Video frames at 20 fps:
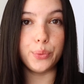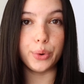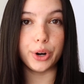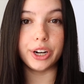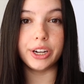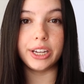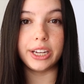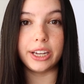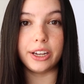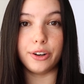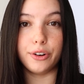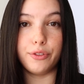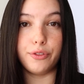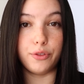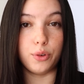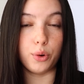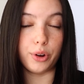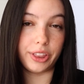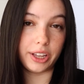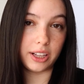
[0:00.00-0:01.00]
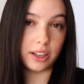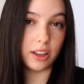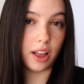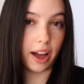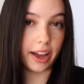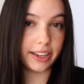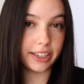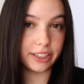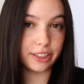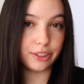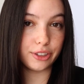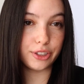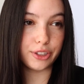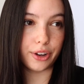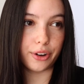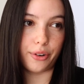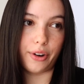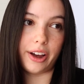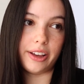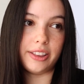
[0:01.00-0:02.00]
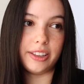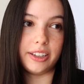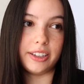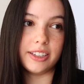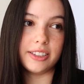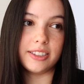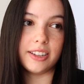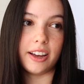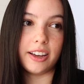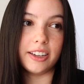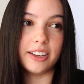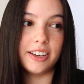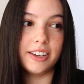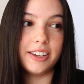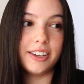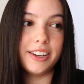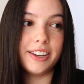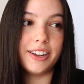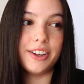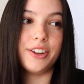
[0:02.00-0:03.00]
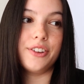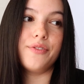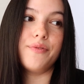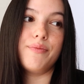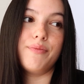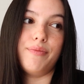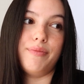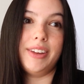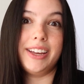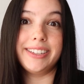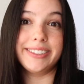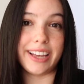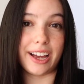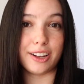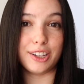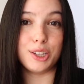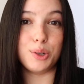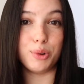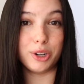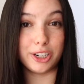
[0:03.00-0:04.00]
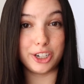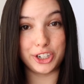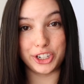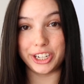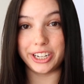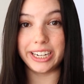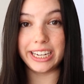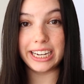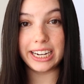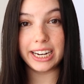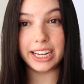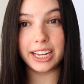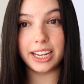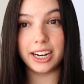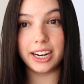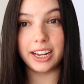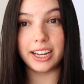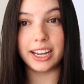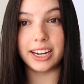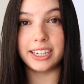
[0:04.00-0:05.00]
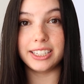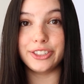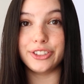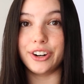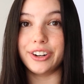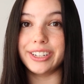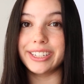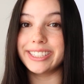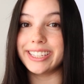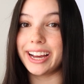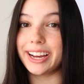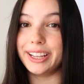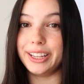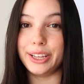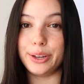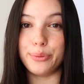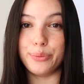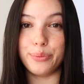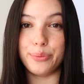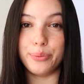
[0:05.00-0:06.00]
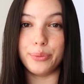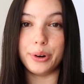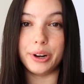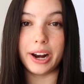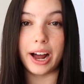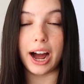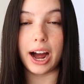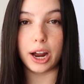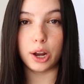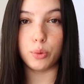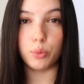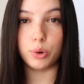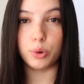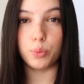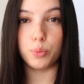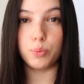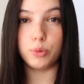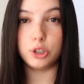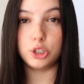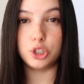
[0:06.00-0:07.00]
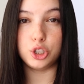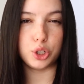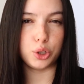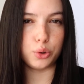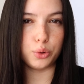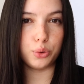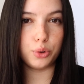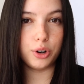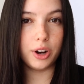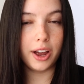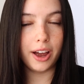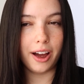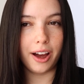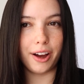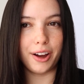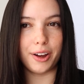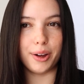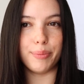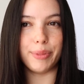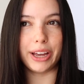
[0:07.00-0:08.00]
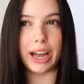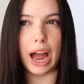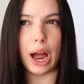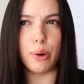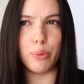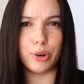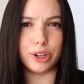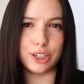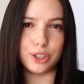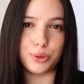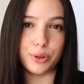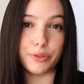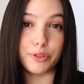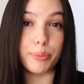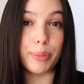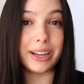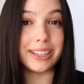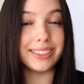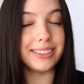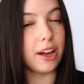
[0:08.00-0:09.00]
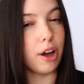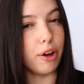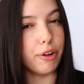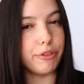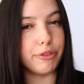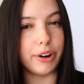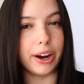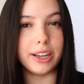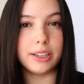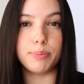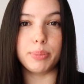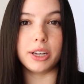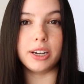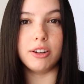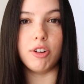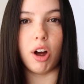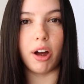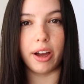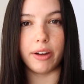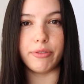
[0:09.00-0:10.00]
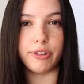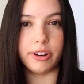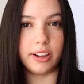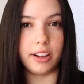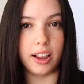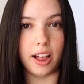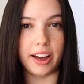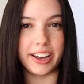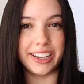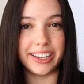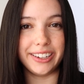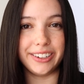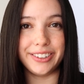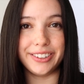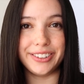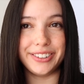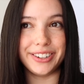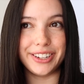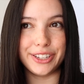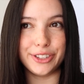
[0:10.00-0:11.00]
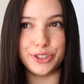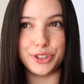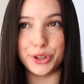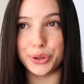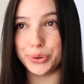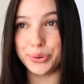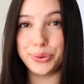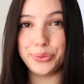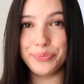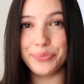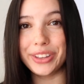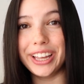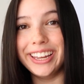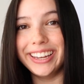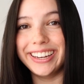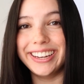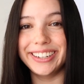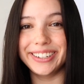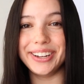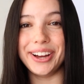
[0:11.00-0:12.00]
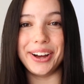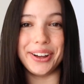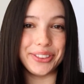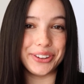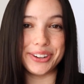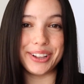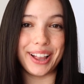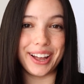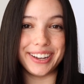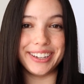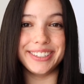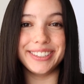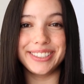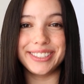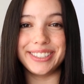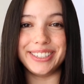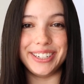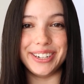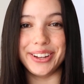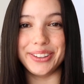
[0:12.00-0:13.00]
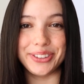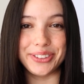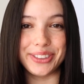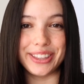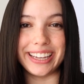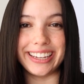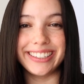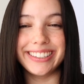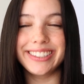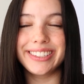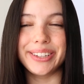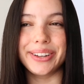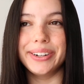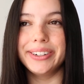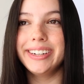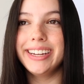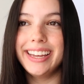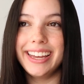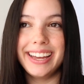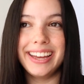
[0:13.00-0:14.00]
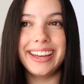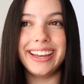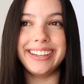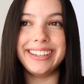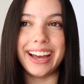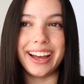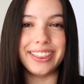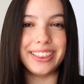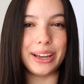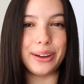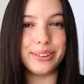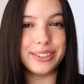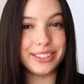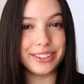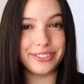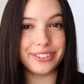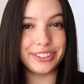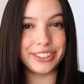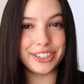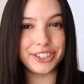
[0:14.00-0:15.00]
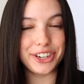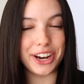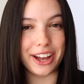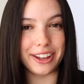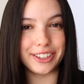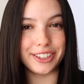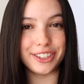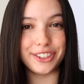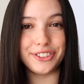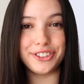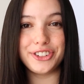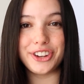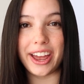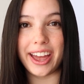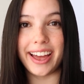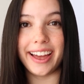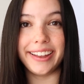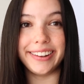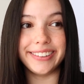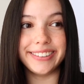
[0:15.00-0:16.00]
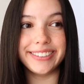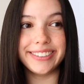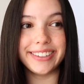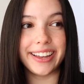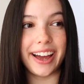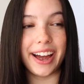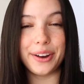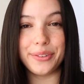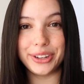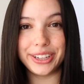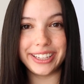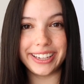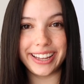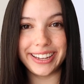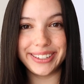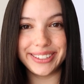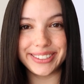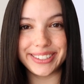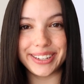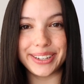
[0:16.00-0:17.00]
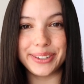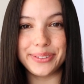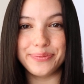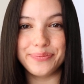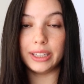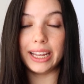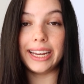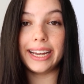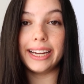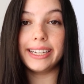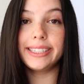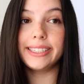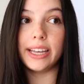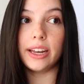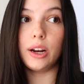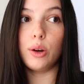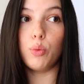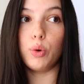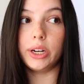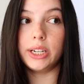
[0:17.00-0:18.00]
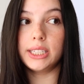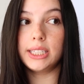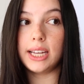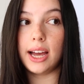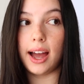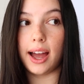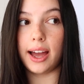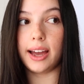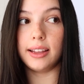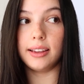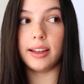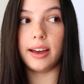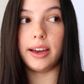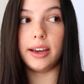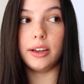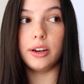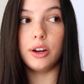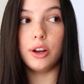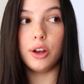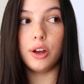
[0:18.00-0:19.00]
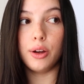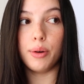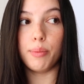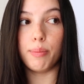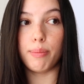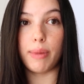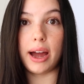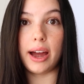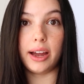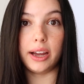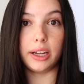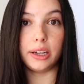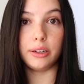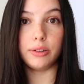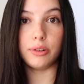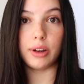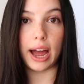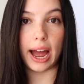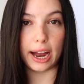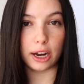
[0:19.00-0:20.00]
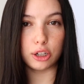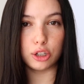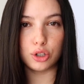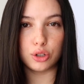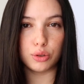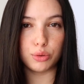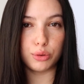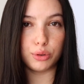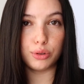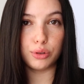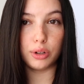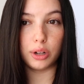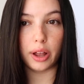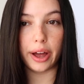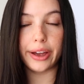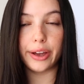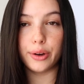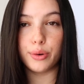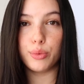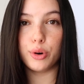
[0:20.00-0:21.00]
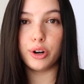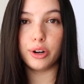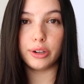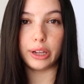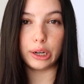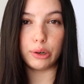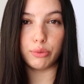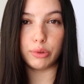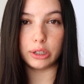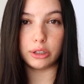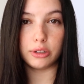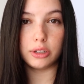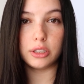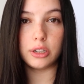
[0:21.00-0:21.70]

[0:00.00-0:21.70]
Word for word: working for the client. So I think it's like exactly what she needed, and it's not exactly what I would do. Uh, like I wouldn't do it for myself, right? But not every client is you, like other clients need other things. So yeah, that was definitely a challenge, and I really liked it. Like I said, I wanted to highlight my actual client work, like real